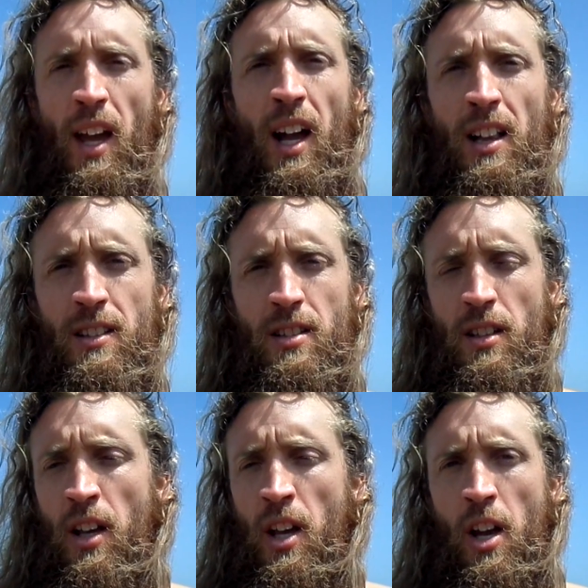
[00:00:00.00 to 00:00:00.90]
health,
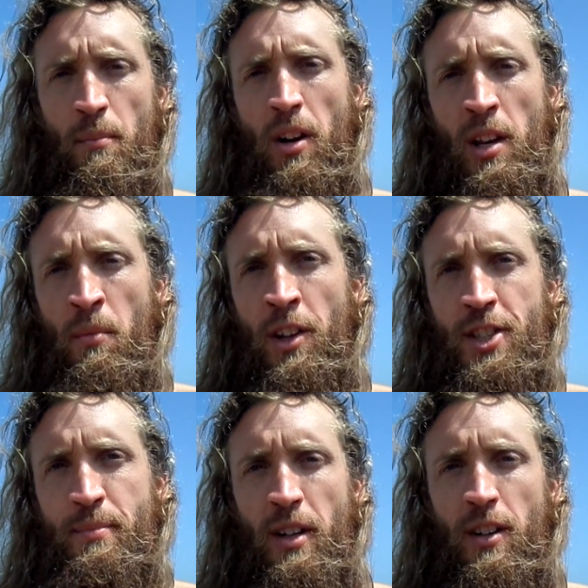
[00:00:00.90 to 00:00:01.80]
body,
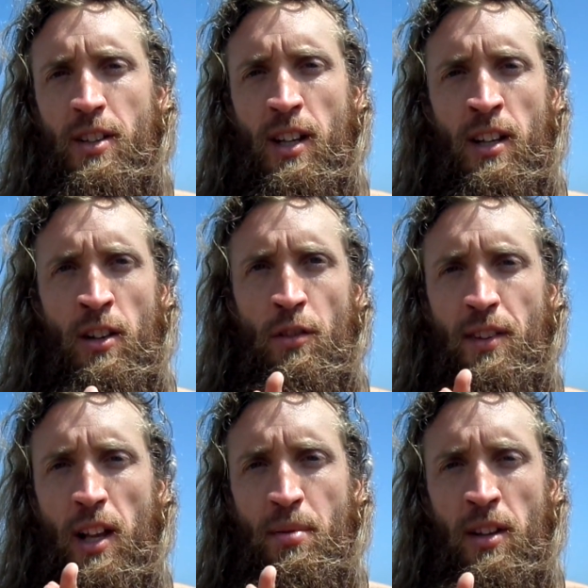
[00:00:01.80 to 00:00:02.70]
mind, spirit, and I'd love
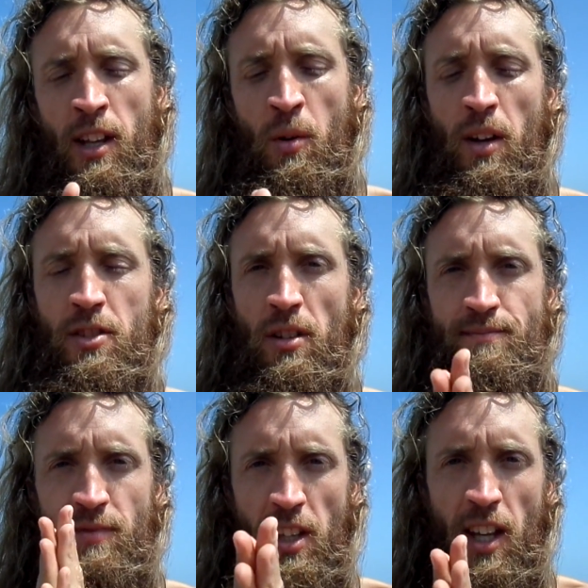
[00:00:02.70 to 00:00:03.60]
to help you in any way. So
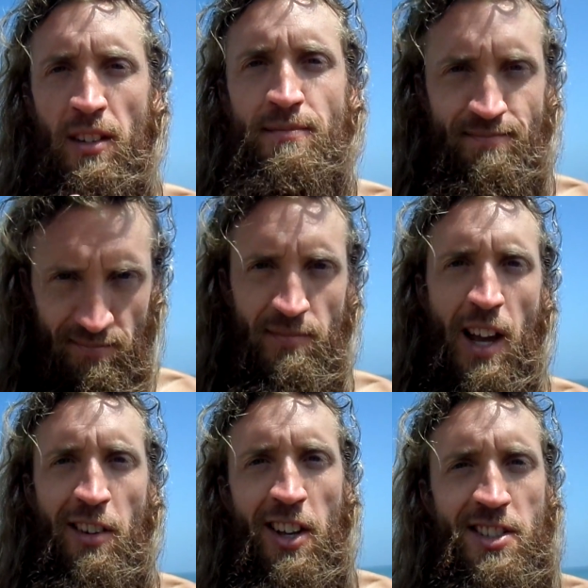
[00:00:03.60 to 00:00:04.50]
see you again,
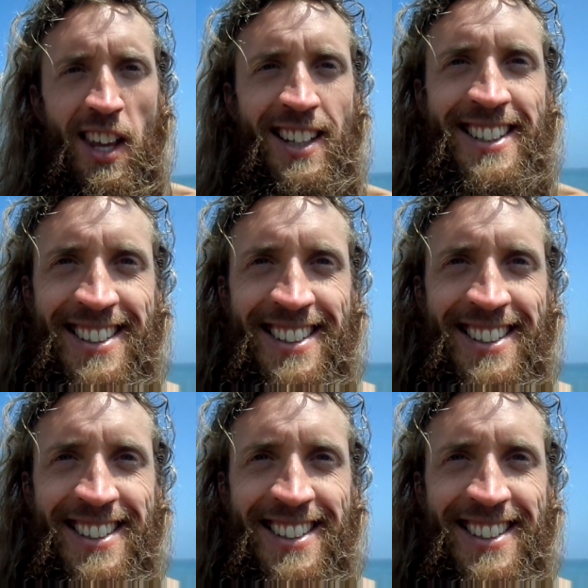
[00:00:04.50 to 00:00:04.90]
have a nice day,